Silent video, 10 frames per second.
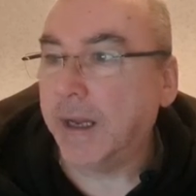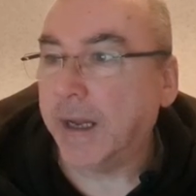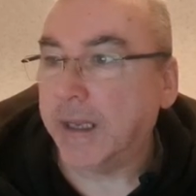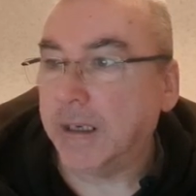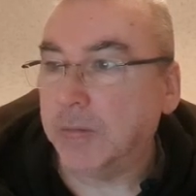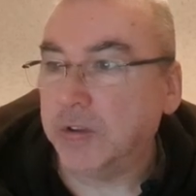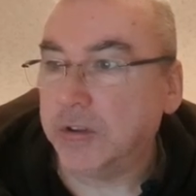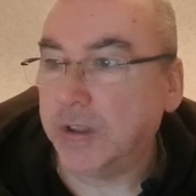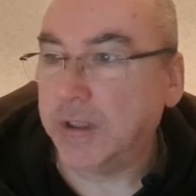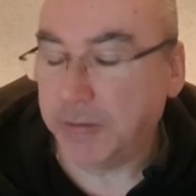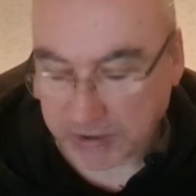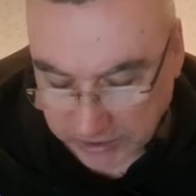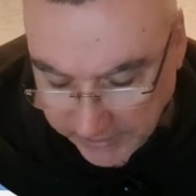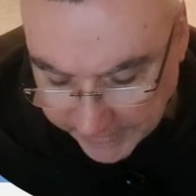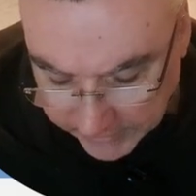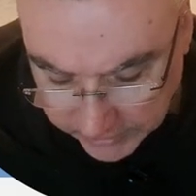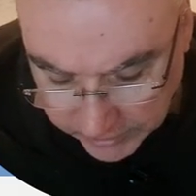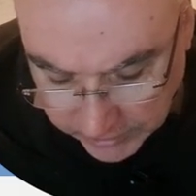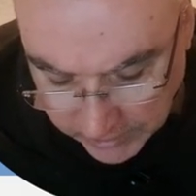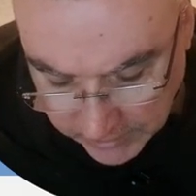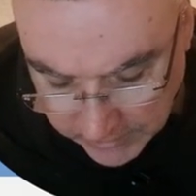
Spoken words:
And I'm just going to do a search.